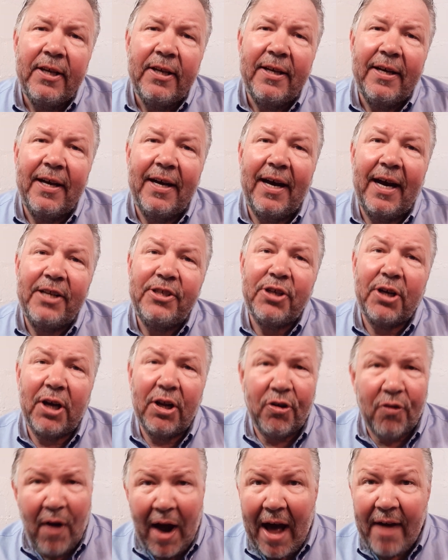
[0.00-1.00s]
I took a
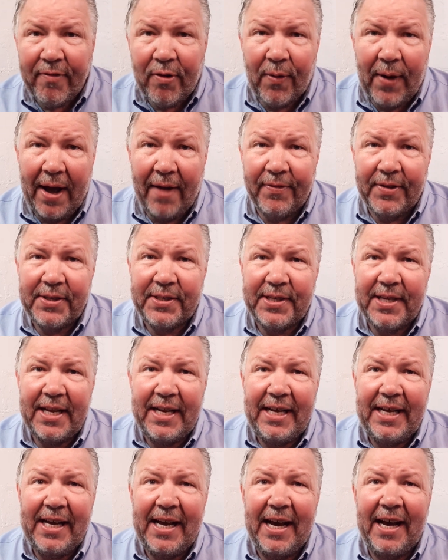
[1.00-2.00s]
drive around the
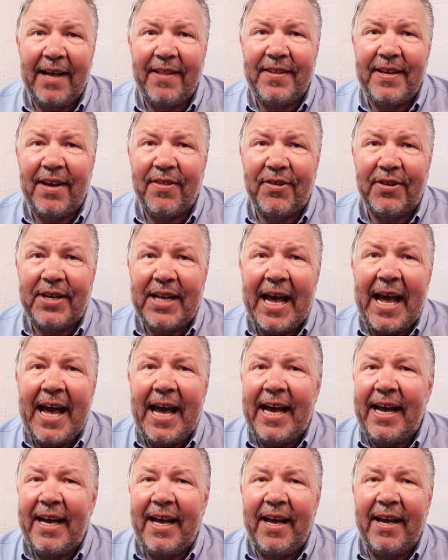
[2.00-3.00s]
city the other
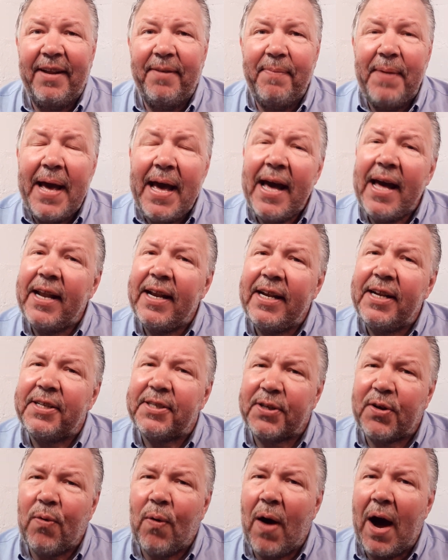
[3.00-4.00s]
day, and man, it
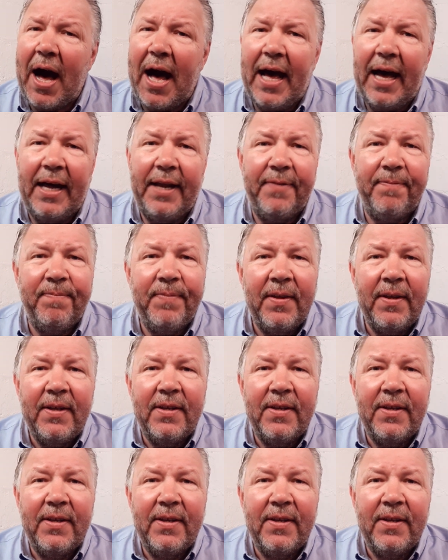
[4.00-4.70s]
is quiet,